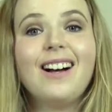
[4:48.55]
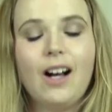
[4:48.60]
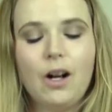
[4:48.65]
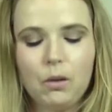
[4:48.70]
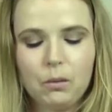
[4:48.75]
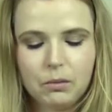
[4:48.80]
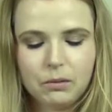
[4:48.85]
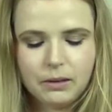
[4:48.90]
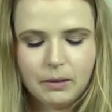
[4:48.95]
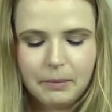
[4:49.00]

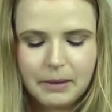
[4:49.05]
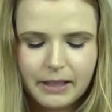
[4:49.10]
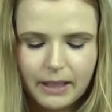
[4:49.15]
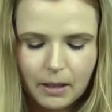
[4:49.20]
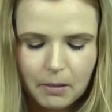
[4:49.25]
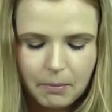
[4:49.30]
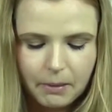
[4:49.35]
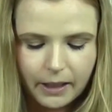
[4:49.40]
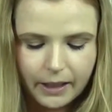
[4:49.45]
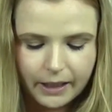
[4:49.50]
Oh, let me
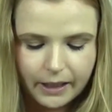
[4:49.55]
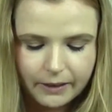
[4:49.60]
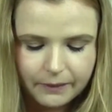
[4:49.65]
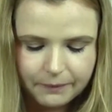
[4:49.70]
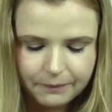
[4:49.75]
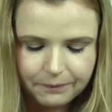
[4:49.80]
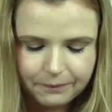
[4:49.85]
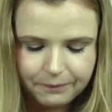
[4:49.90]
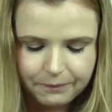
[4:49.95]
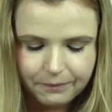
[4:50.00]
take a bite.
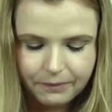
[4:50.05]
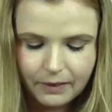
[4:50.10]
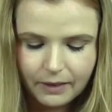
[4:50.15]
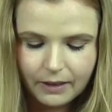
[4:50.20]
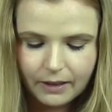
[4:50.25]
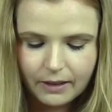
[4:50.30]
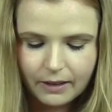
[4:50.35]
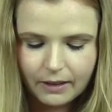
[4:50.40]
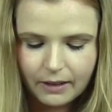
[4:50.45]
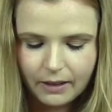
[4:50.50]

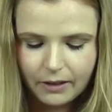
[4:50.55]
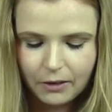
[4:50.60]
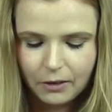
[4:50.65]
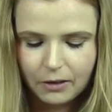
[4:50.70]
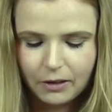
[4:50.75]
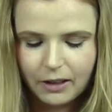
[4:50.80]
I know